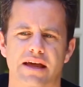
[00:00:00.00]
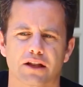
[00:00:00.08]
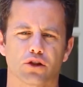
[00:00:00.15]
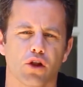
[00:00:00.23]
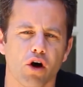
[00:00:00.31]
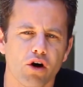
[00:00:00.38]

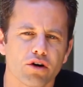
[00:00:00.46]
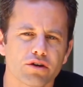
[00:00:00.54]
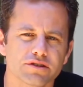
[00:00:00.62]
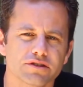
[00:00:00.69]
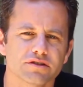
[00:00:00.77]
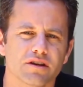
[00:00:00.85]
that
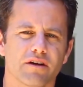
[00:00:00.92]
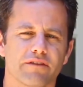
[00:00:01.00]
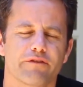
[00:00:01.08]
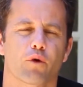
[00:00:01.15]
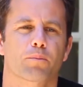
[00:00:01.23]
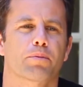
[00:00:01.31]
longs
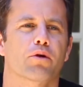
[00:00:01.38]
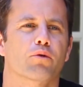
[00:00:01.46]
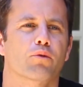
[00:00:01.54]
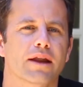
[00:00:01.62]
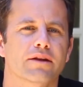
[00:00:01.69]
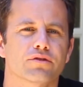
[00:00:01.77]
for
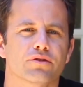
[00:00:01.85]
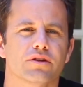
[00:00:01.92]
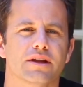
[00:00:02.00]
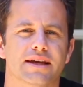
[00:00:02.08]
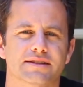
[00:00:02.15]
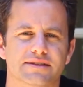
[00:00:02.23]

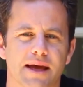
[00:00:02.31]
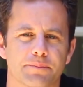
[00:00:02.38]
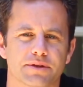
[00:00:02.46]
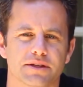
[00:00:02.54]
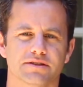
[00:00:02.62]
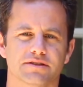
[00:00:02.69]
parental
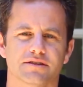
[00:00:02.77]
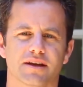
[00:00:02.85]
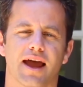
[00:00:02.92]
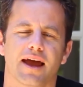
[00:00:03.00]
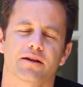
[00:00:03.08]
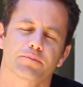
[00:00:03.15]
acceptance
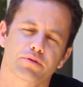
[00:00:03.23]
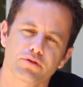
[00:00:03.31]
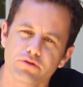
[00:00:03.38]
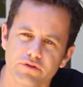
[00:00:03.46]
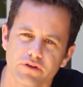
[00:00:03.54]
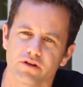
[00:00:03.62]
and
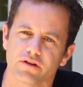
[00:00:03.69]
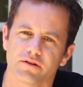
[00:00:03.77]
approval.